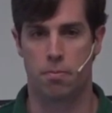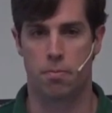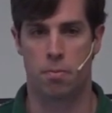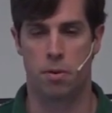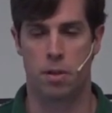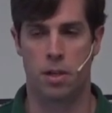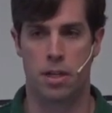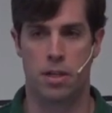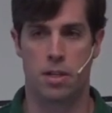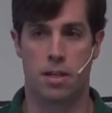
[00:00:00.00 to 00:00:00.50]

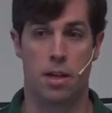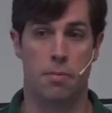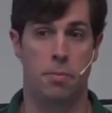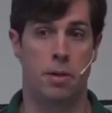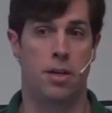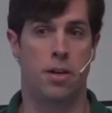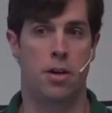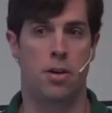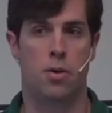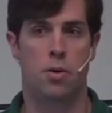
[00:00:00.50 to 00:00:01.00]
please let
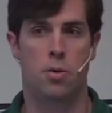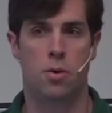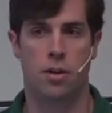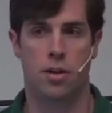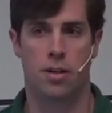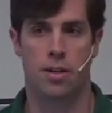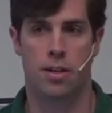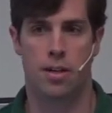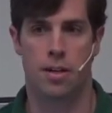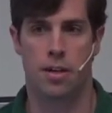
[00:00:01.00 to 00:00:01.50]
me know.
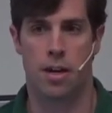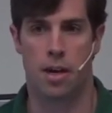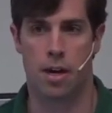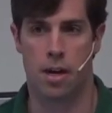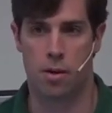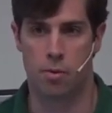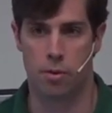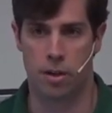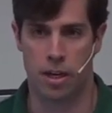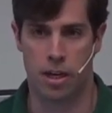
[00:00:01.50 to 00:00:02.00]

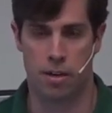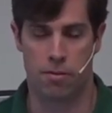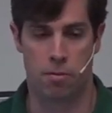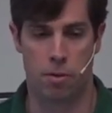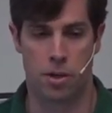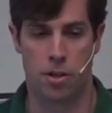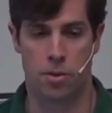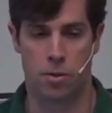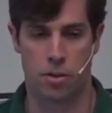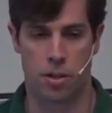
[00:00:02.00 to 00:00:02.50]
We have
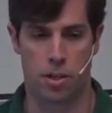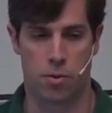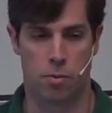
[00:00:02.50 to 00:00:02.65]
resources